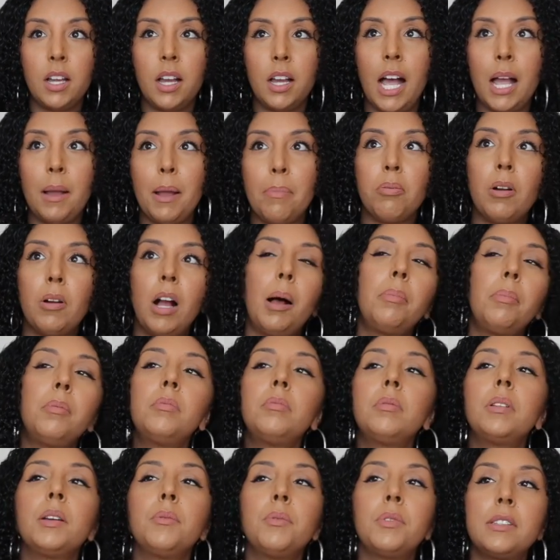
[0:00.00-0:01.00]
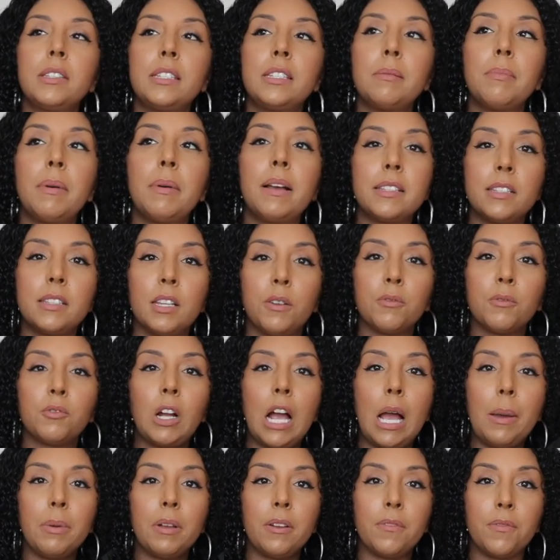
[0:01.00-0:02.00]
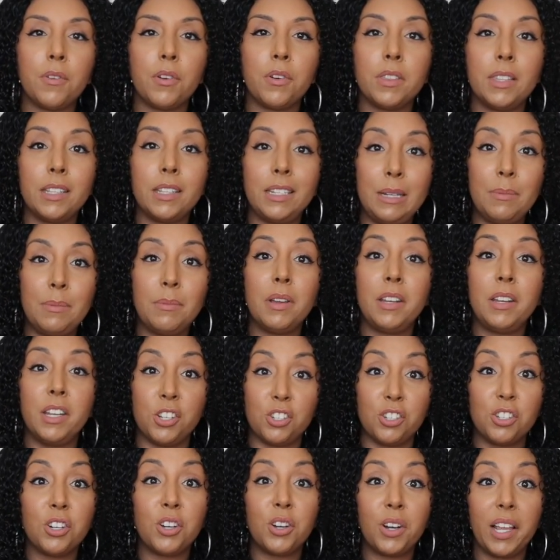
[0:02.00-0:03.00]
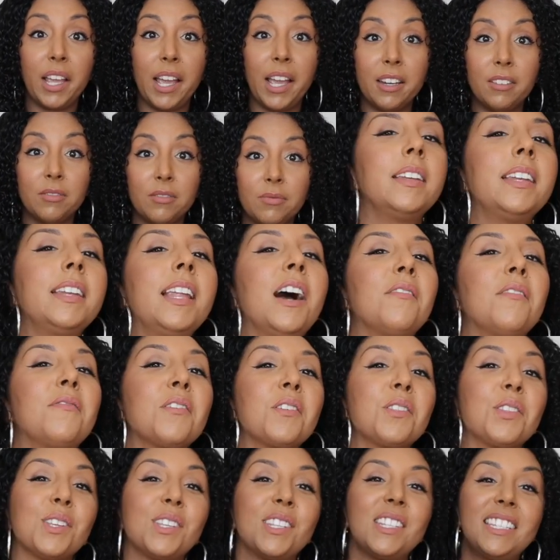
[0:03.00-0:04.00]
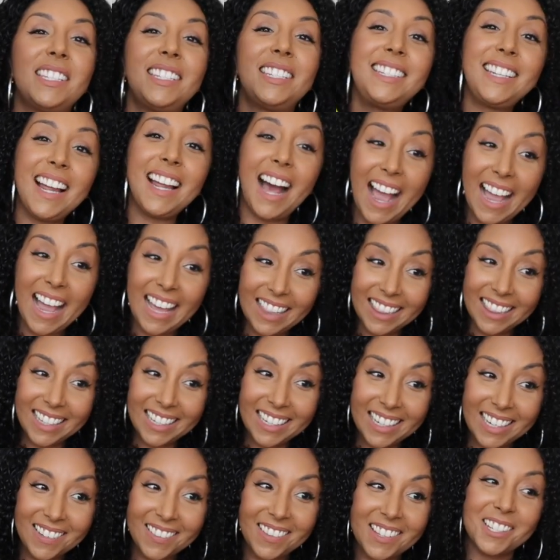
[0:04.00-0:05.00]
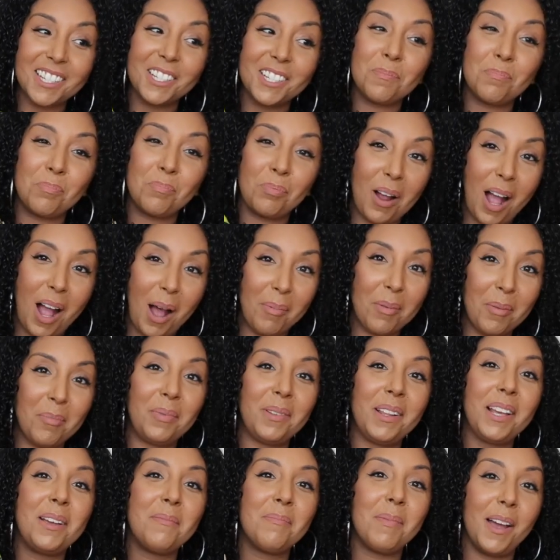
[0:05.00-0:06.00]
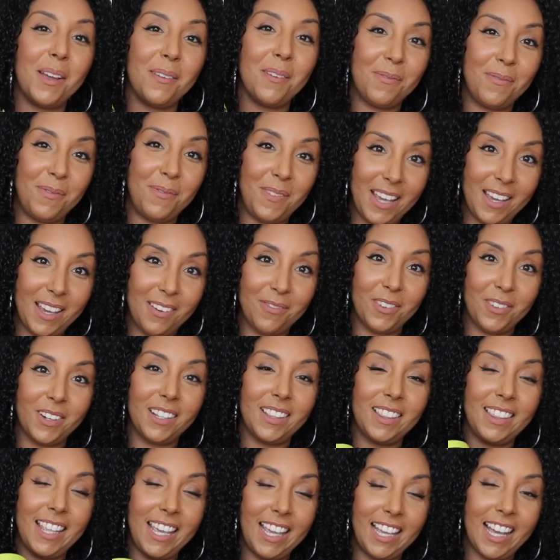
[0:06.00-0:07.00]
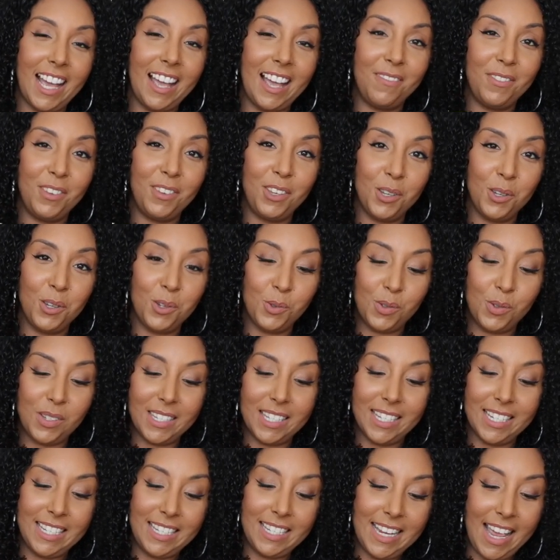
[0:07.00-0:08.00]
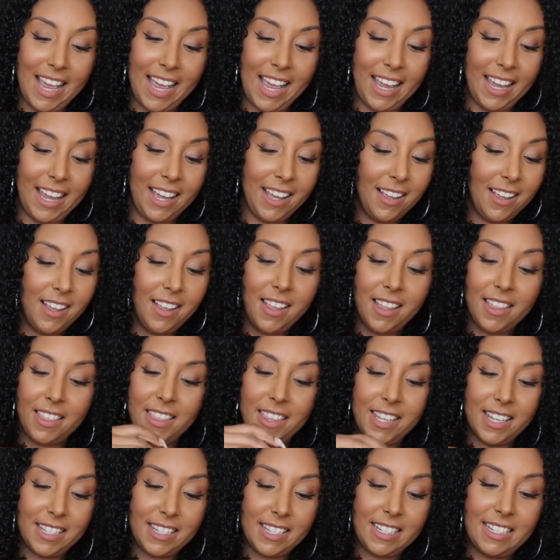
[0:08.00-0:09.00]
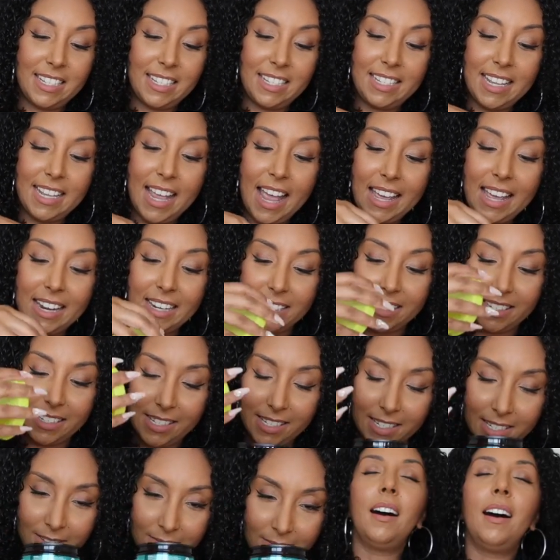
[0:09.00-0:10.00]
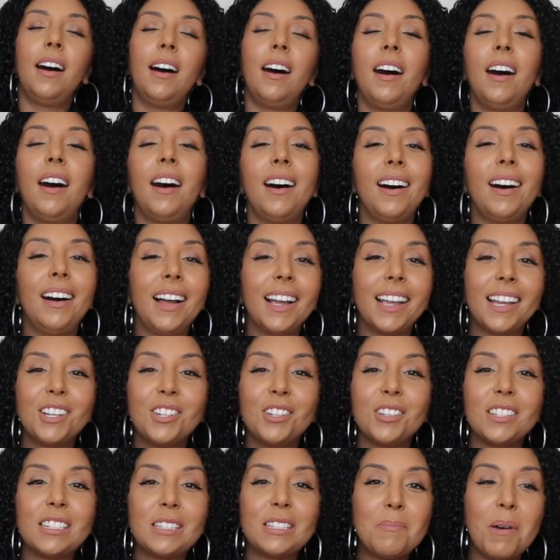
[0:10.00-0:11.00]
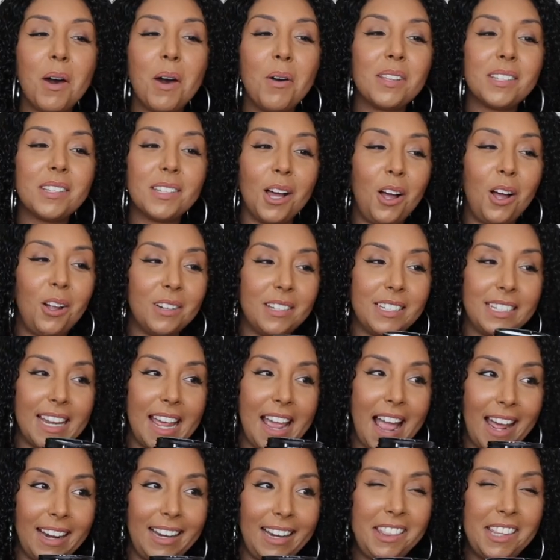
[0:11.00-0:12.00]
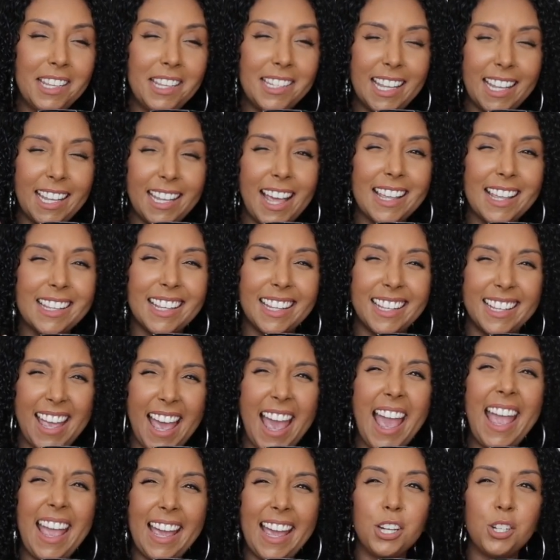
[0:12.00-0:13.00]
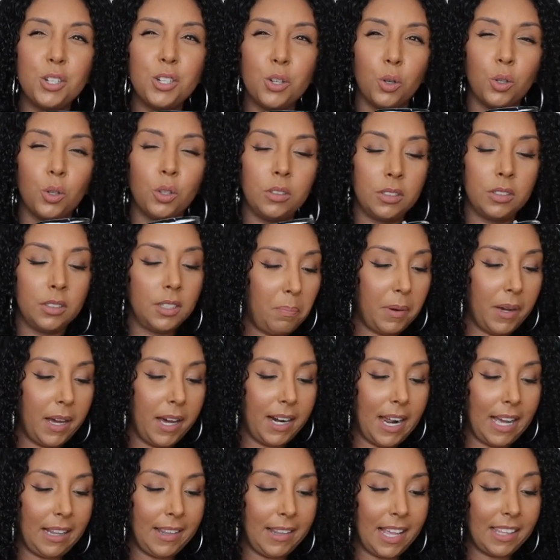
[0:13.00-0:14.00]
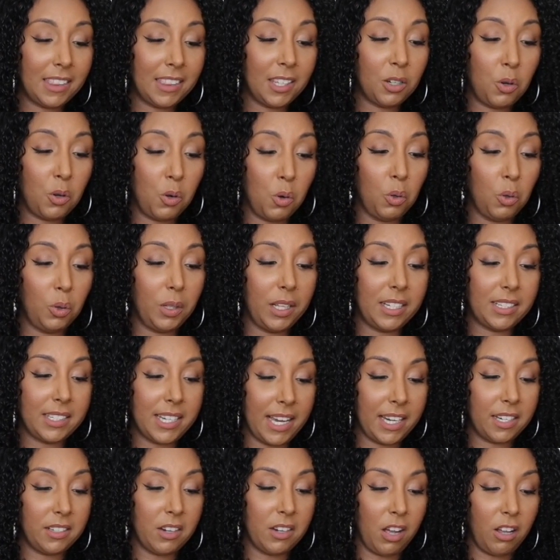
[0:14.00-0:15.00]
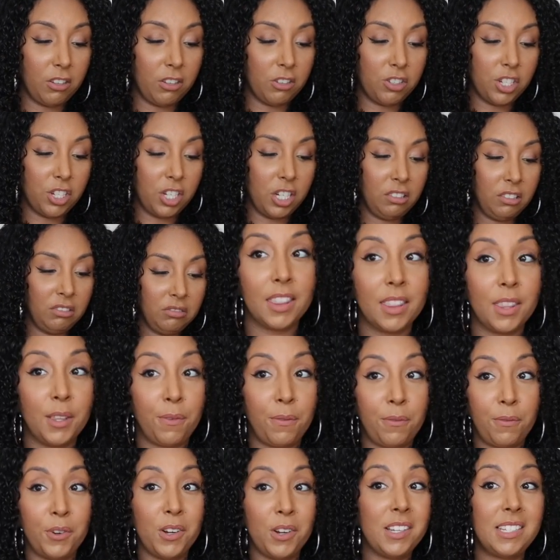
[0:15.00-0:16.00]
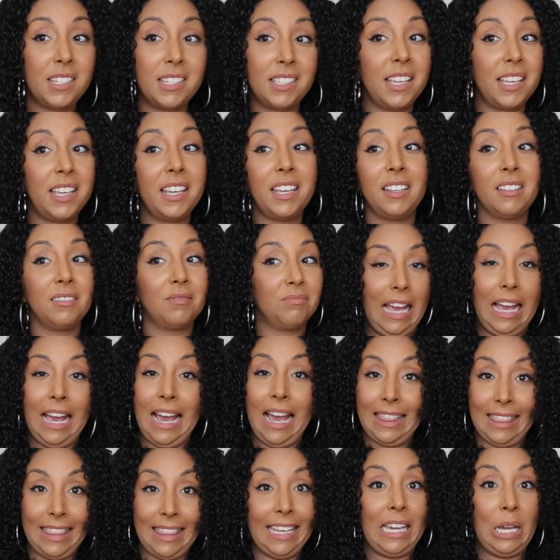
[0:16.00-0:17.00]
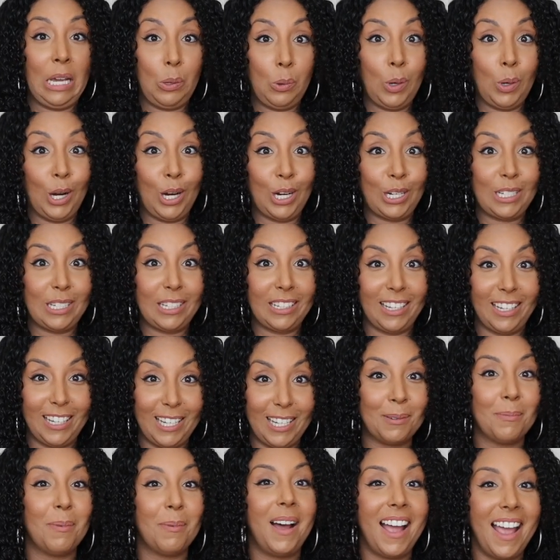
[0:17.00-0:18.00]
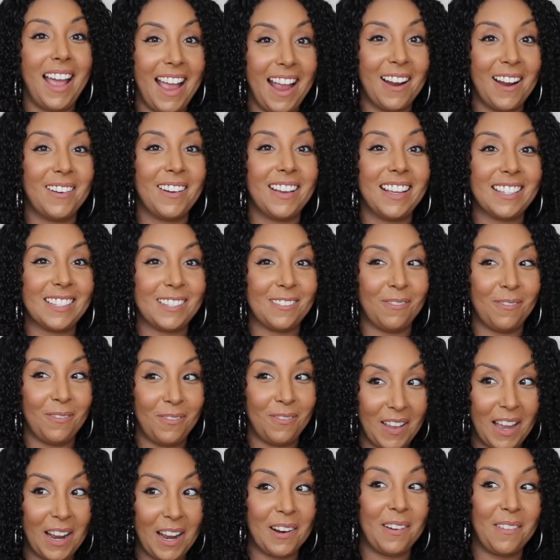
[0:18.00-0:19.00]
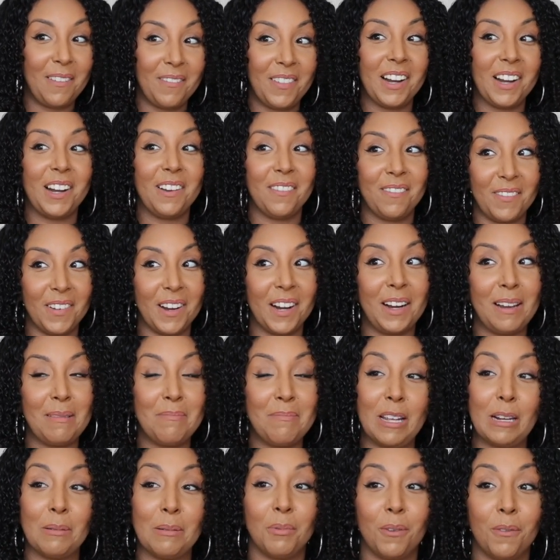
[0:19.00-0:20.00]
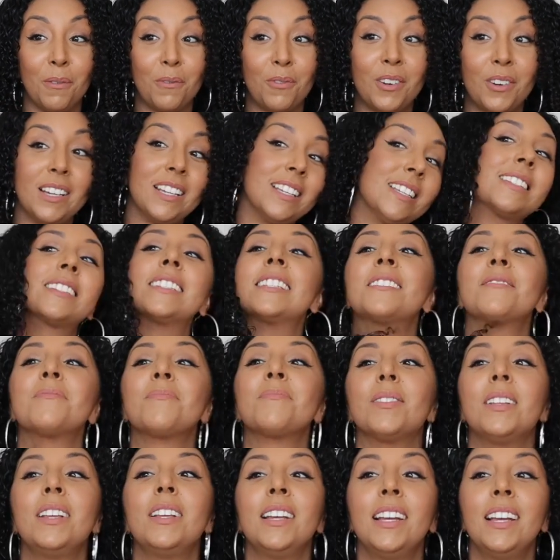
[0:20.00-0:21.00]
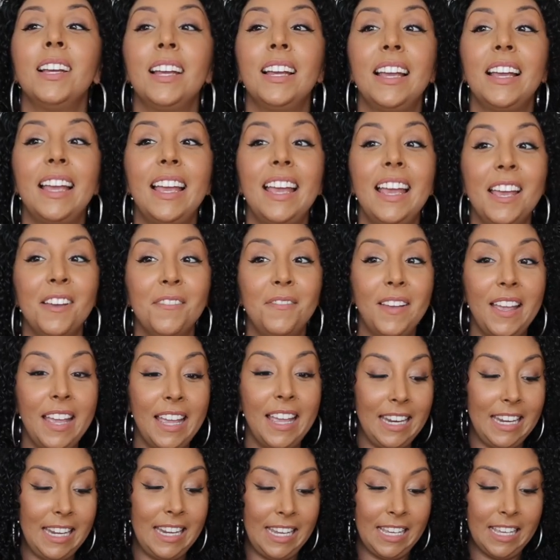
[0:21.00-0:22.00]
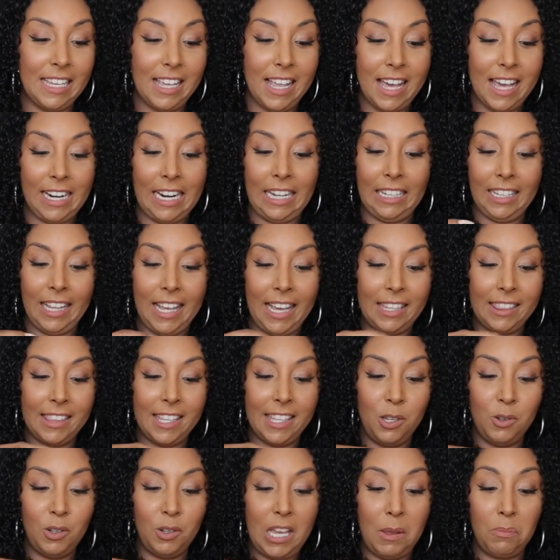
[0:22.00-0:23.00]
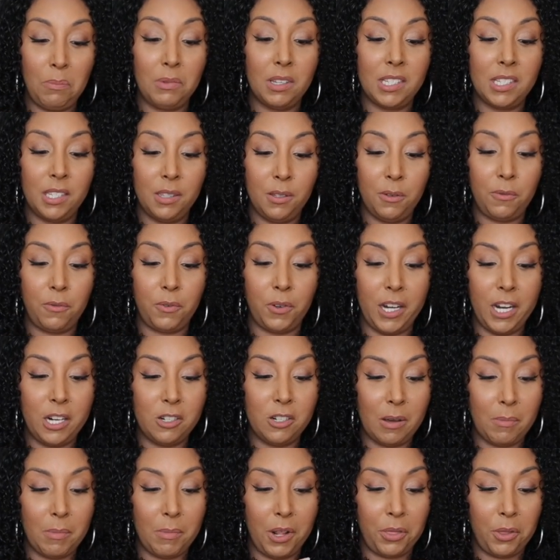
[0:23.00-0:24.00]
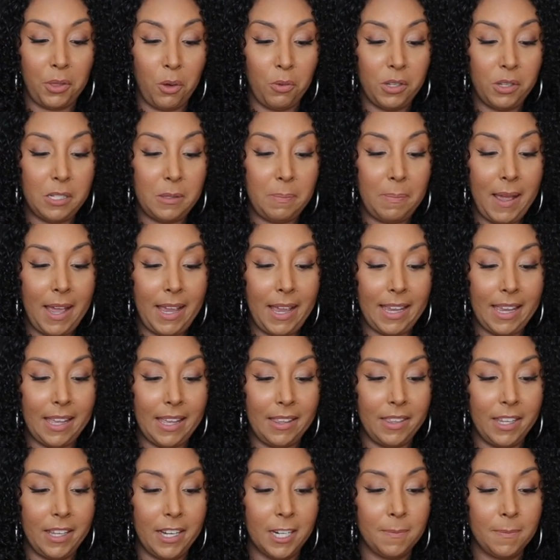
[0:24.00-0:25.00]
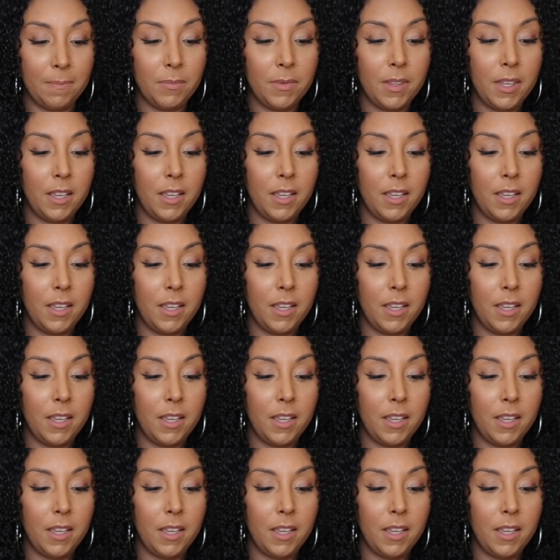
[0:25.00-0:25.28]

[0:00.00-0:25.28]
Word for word: I probably would see myself grabbing for the deep conditioner again. Now for the styler, this is probably my favorite thing I've used today. The scent, oh, I could just smell this all day. I need this like as a candle. But I like the cooling technology. The frizz thing, I think it worked. My hair is very, very, very minimal frizz, if any, and I like that you keep this in the fridge. I'm gonna throw this back in there.